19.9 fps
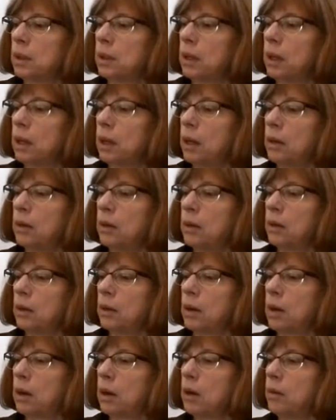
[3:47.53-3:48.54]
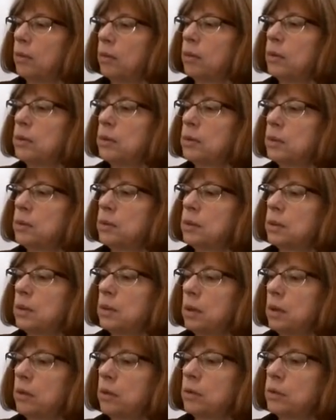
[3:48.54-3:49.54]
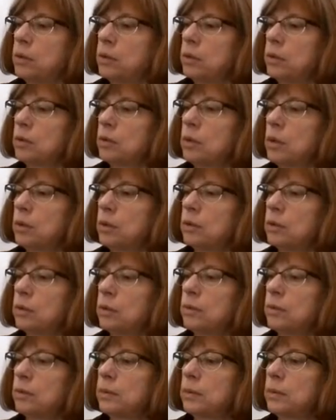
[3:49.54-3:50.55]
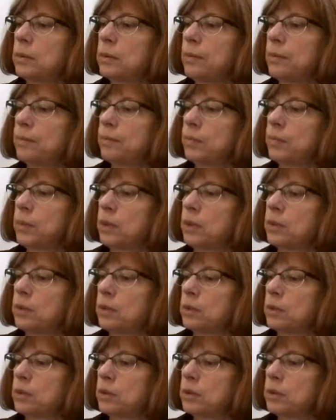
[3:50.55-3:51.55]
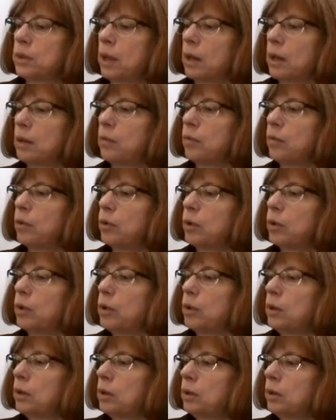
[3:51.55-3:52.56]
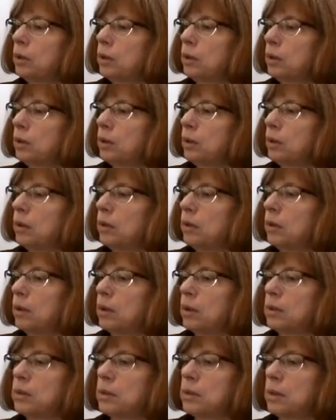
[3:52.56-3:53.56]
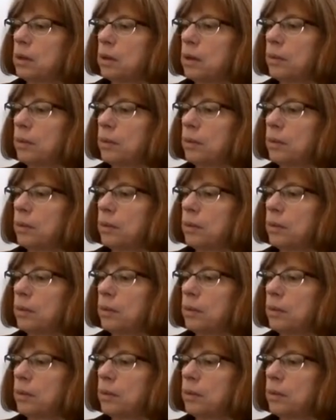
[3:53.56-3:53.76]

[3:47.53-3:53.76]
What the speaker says: And this is another 0. So this is kind of good that it's